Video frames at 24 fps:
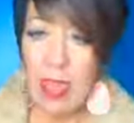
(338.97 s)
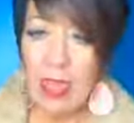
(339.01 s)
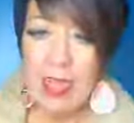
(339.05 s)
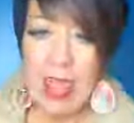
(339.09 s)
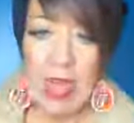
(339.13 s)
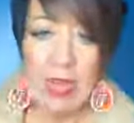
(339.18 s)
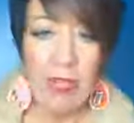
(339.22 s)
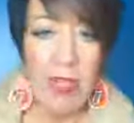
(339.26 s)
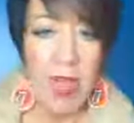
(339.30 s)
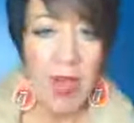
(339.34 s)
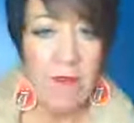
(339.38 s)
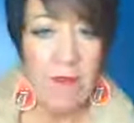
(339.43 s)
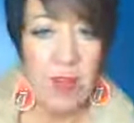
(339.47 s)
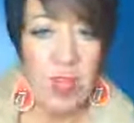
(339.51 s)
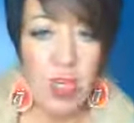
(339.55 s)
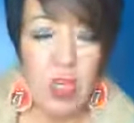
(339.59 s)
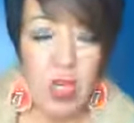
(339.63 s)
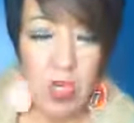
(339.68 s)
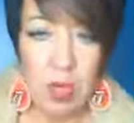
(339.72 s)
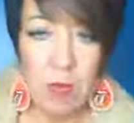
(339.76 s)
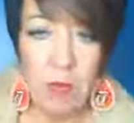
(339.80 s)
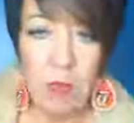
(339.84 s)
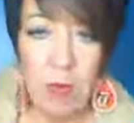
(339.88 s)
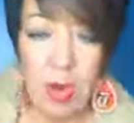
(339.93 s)
like that left
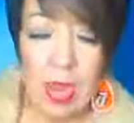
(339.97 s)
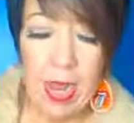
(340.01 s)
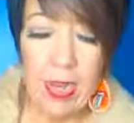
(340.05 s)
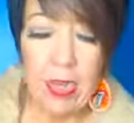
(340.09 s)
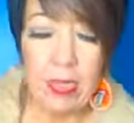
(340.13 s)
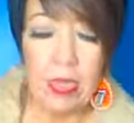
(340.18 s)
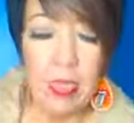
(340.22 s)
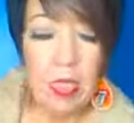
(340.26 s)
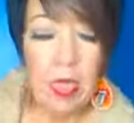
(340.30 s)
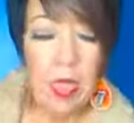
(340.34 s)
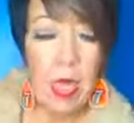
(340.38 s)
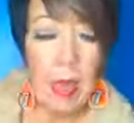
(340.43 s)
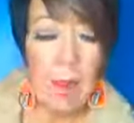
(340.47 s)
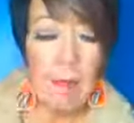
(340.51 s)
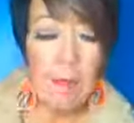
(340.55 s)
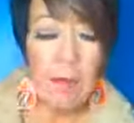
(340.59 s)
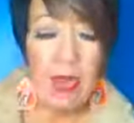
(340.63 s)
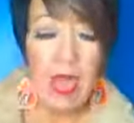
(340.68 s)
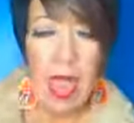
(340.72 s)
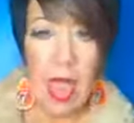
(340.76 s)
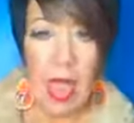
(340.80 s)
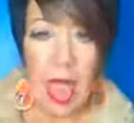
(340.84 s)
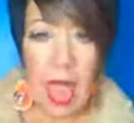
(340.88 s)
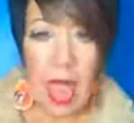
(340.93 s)
hook, right?
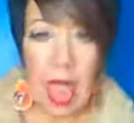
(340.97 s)
But